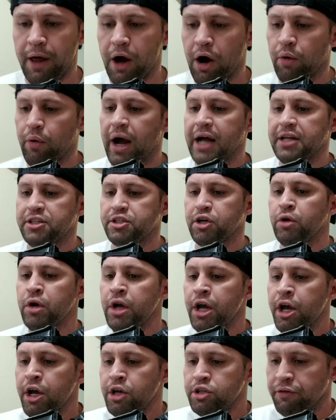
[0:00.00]
All right. So
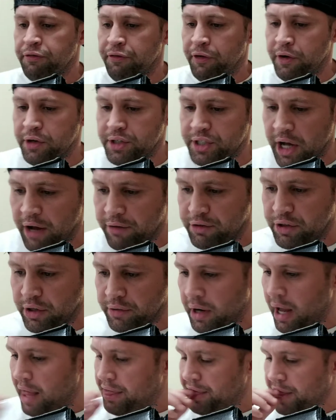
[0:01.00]
first off,
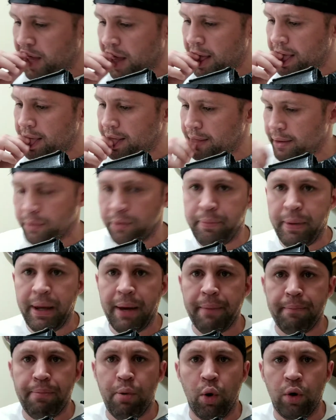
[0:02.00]
Trevor, I thought it would be
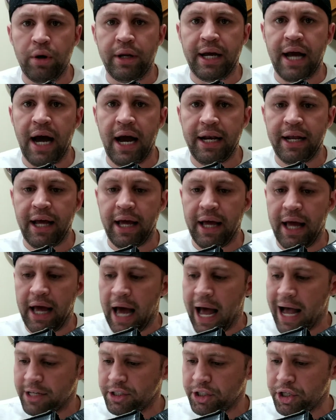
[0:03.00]
important to kind of
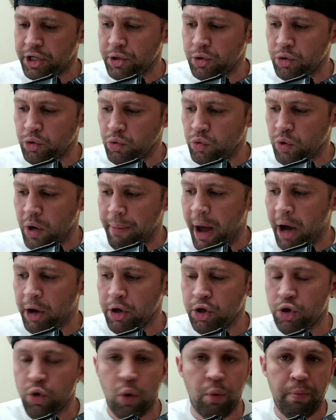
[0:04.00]
ask you
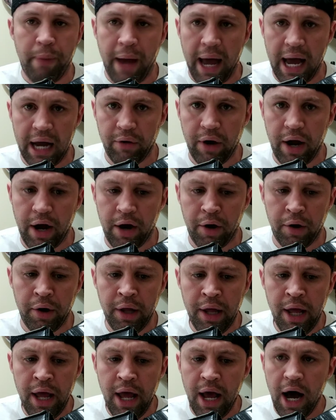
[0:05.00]
about your background.
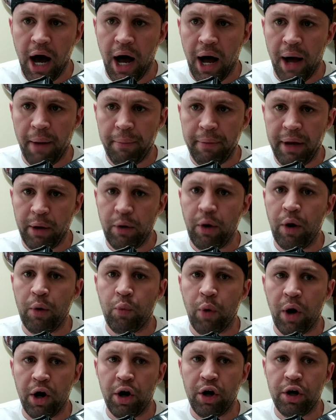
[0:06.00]
And
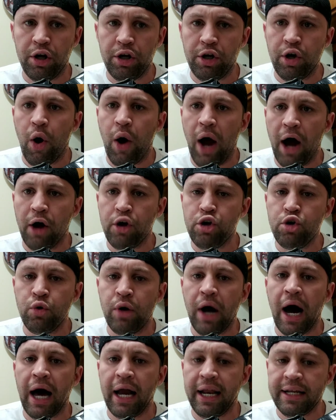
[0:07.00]
where, how you
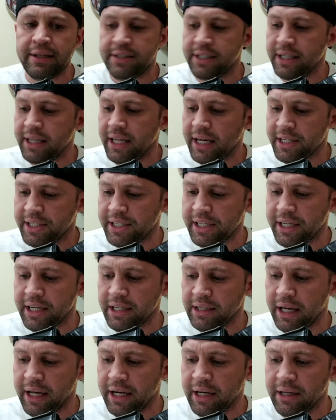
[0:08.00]
got into this and a
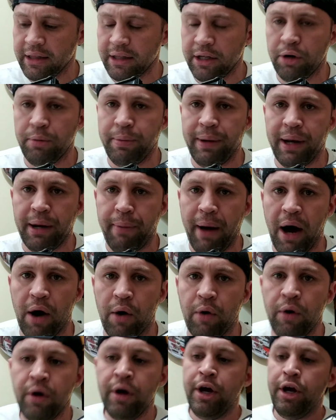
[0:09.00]
little bit
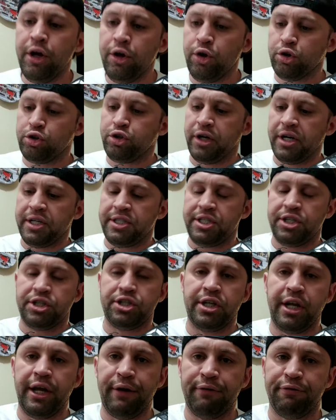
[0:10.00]
about your
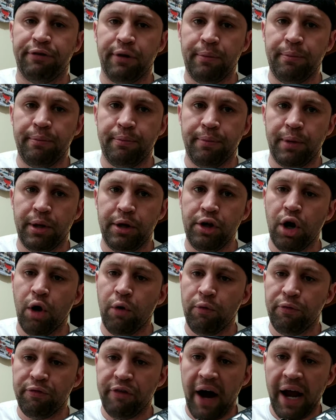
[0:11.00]
transitioning from,
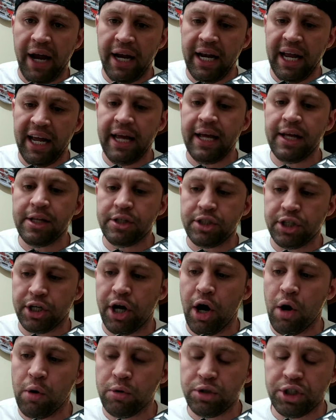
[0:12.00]
fighting into
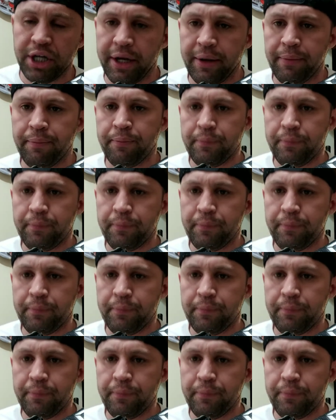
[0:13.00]
coaching.